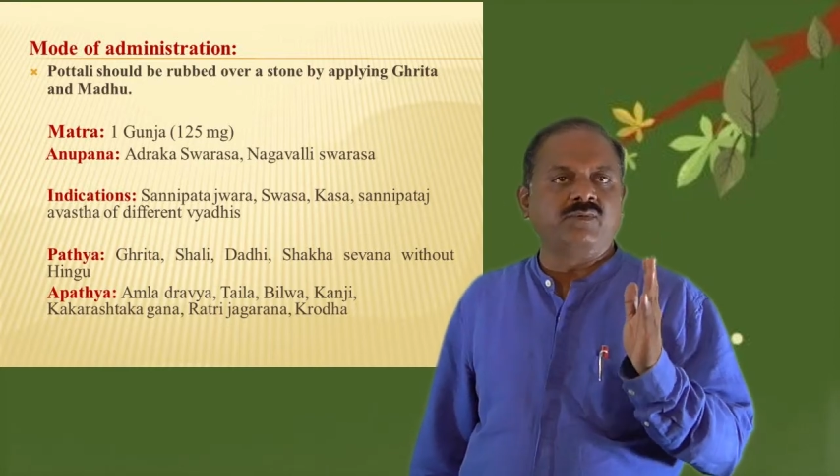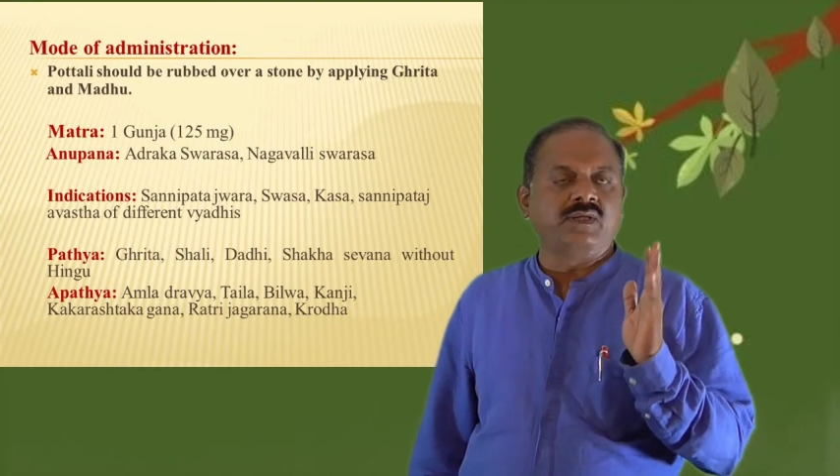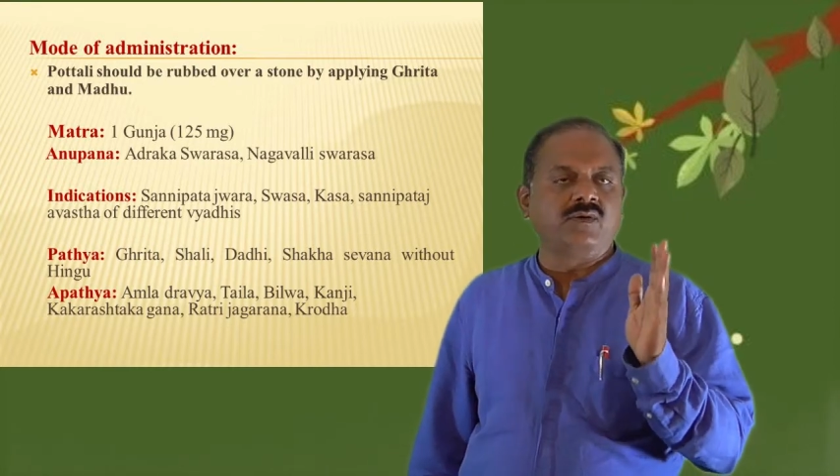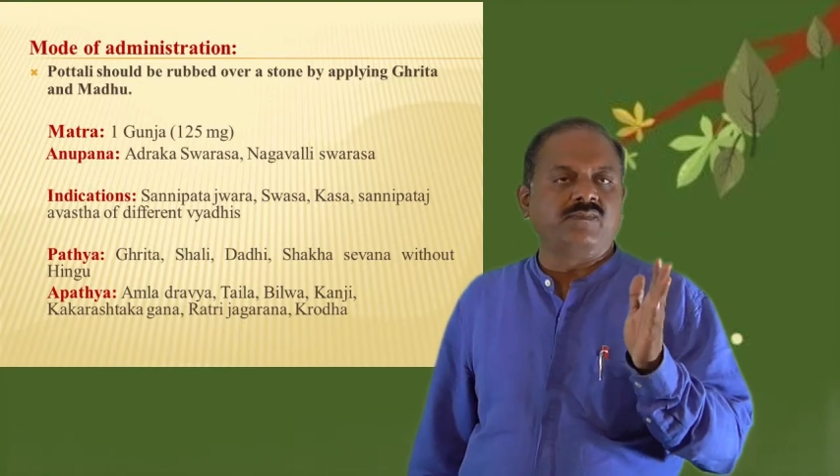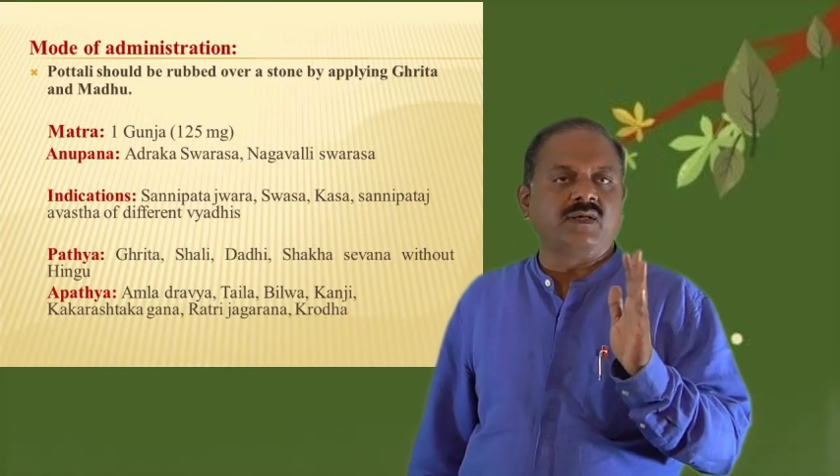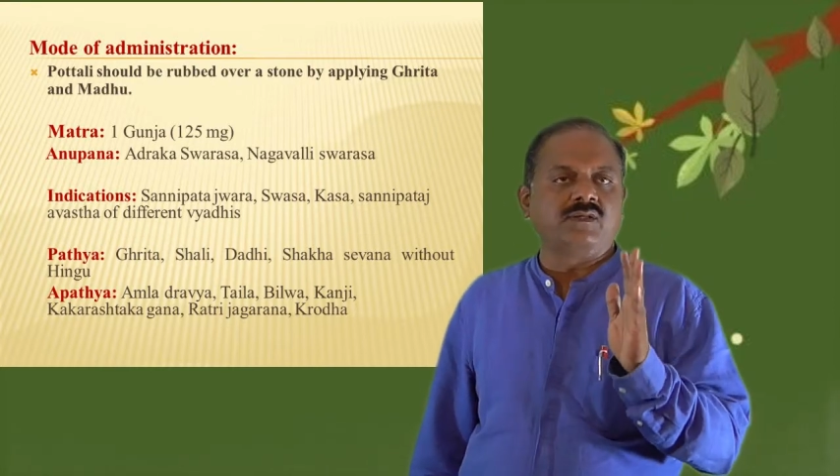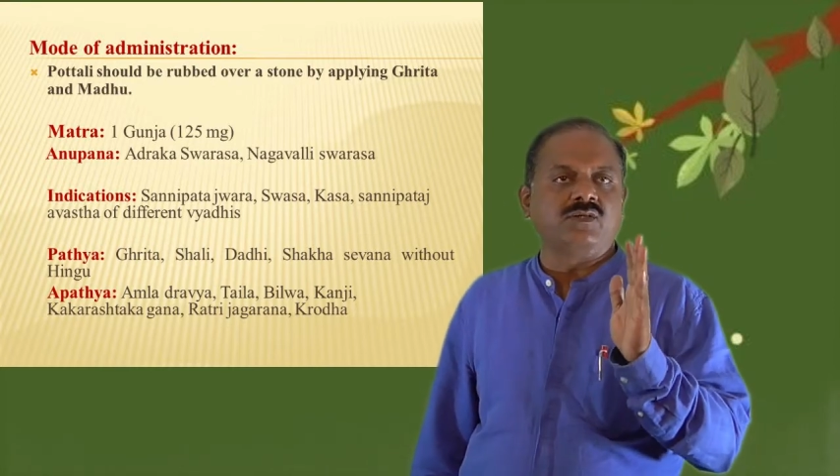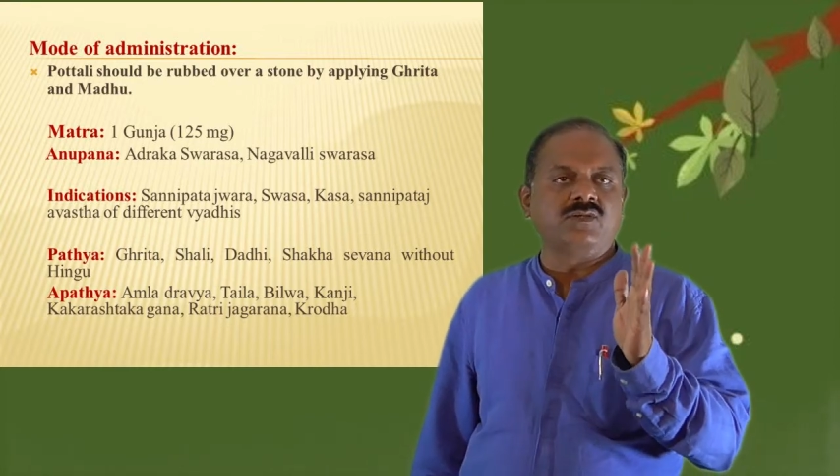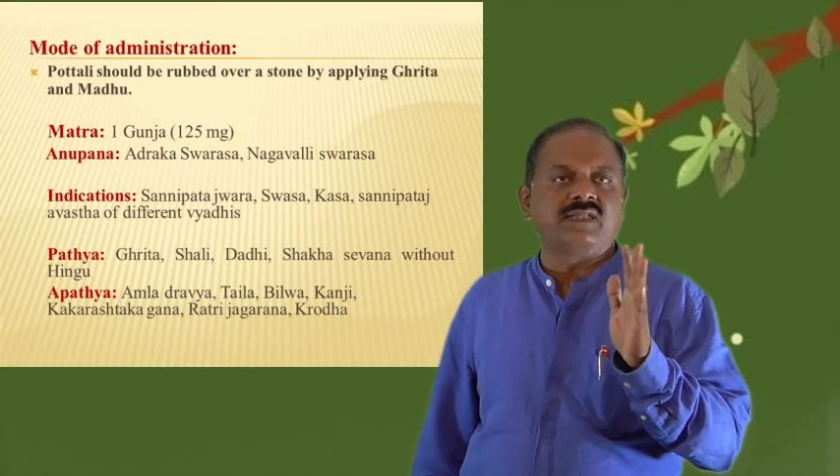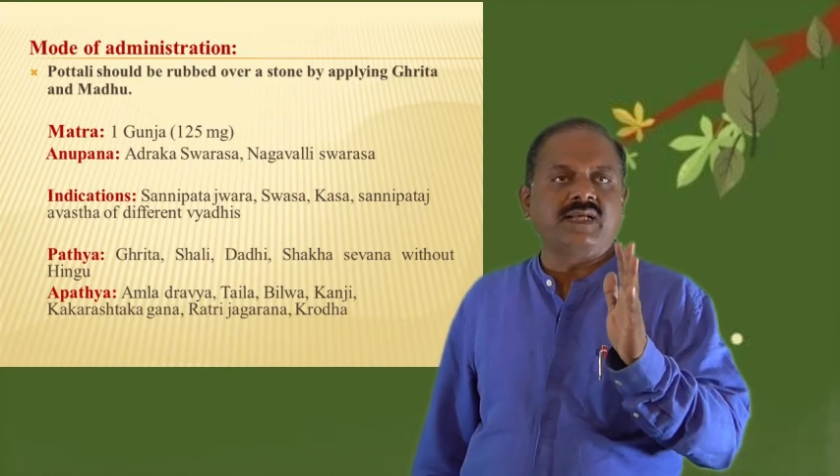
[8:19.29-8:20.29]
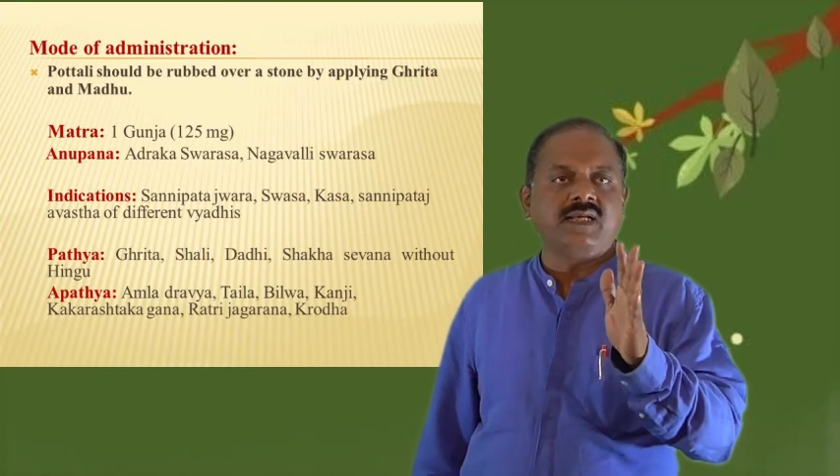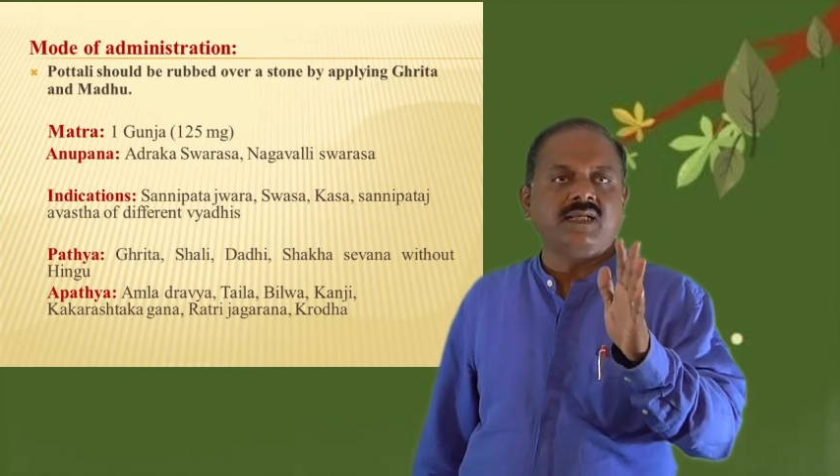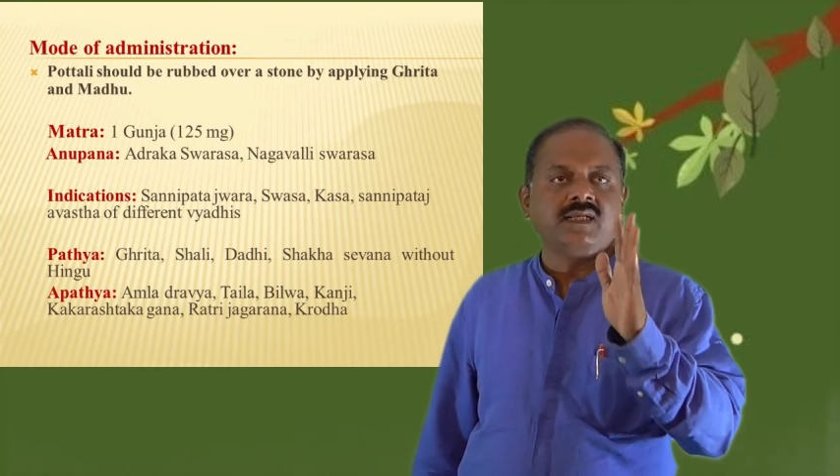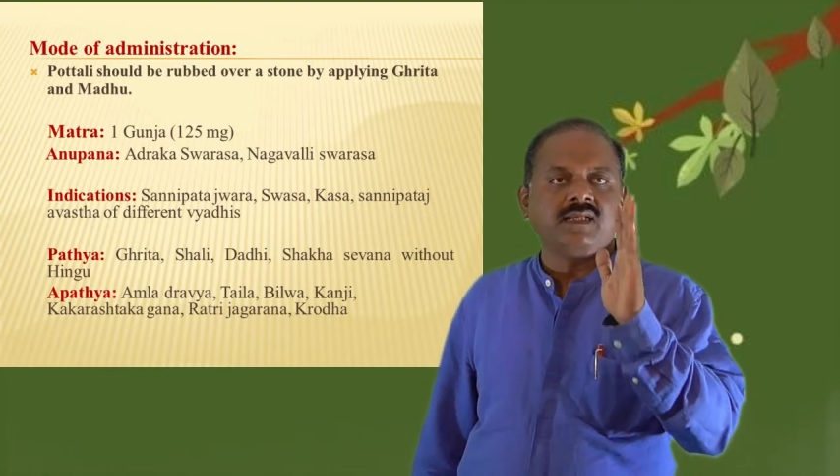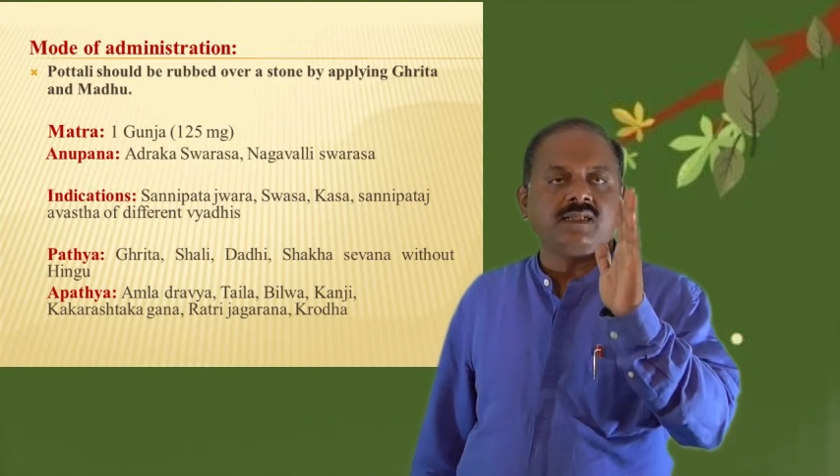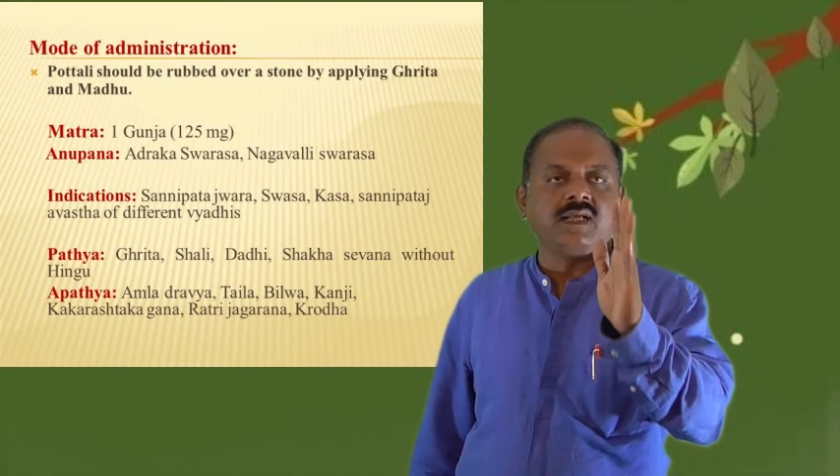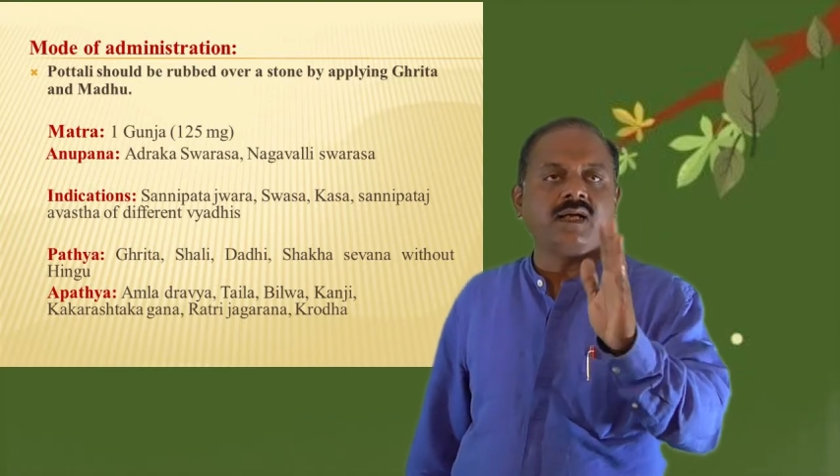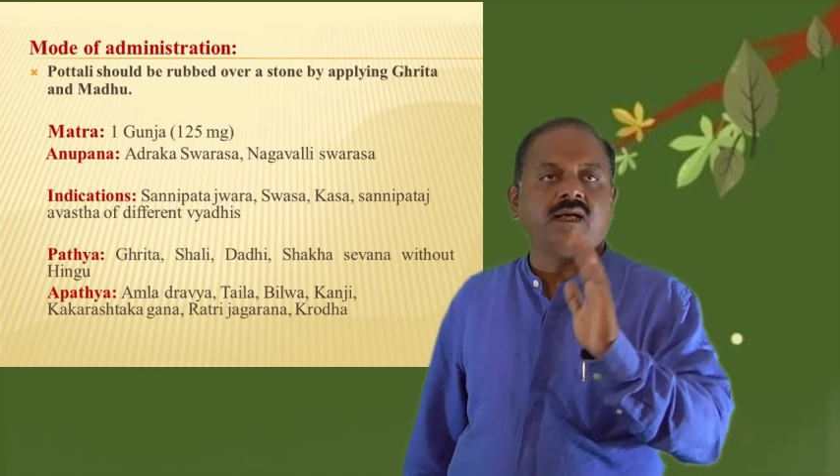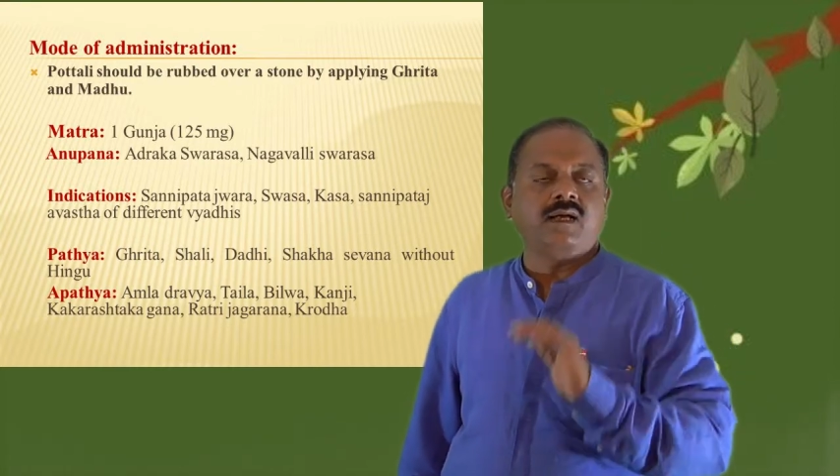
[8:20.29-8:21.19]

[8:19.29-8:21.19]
we go for to use the